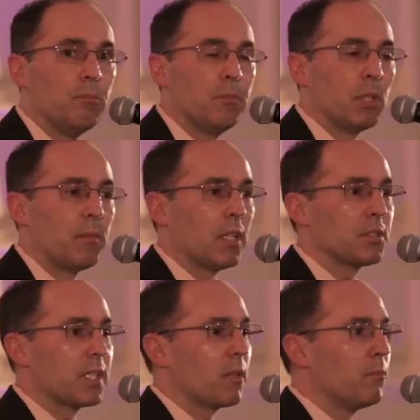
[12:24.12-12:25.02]
build
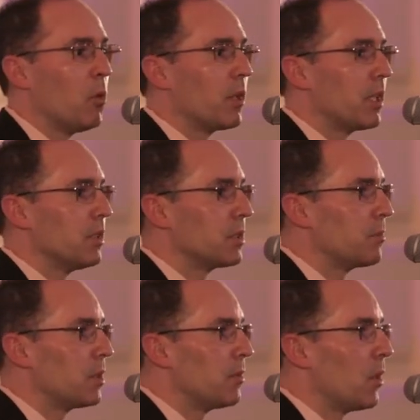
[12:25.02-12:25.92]
mountains out of molehills,
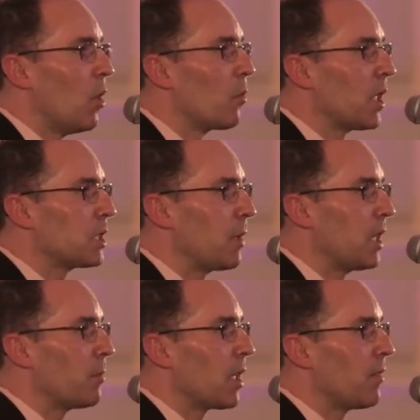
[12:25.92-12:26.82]
and to
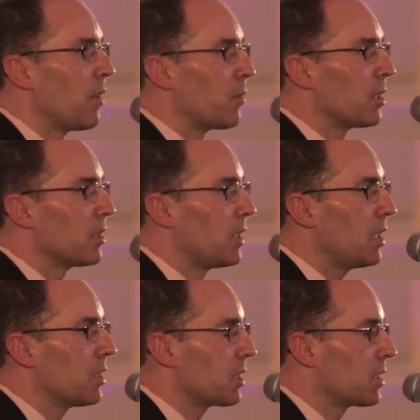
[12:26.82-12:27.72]
overestimate the amount of effort it'll
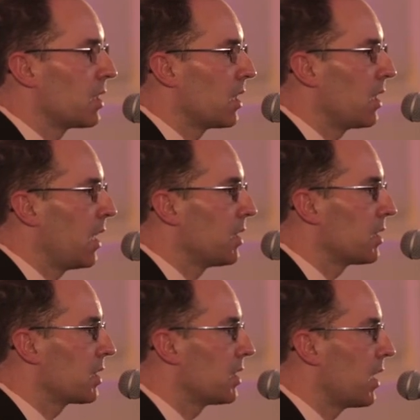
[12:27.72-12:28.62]
take to get to
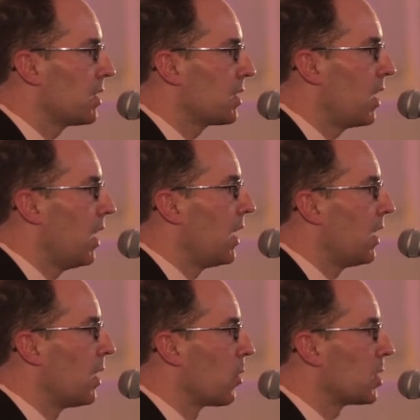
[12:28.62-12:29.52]
success
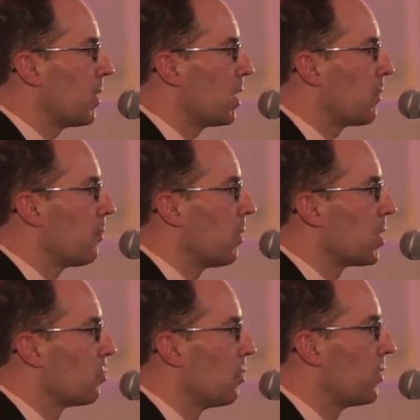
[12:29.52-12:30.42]
and underestimate the amount of
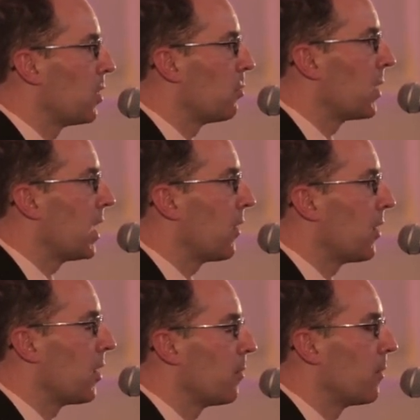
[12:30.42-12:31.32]
pleasure we'll feel when we get
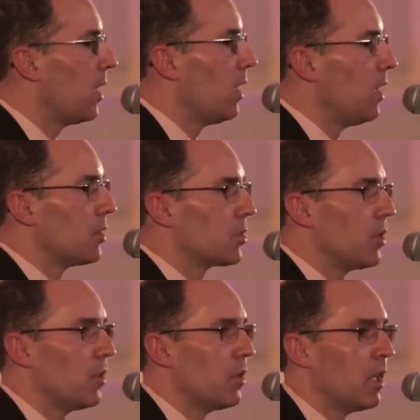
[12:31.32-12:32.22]
there.
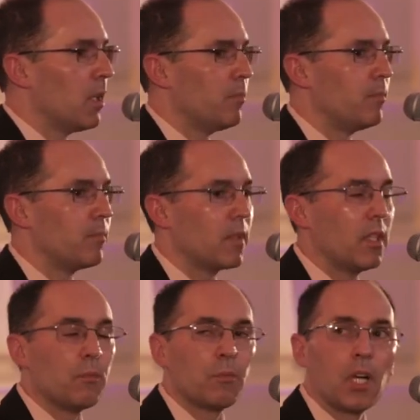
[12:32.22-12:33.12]
So
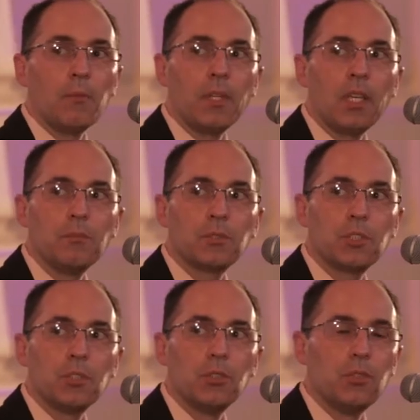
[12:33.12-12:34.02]
Prime aims
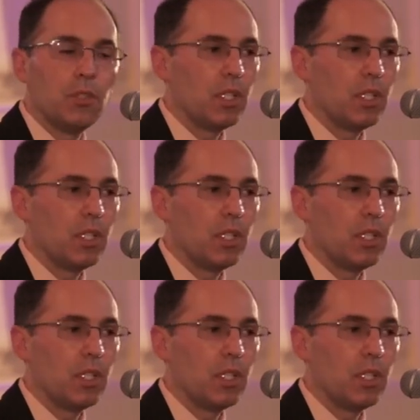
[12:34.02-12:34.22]
to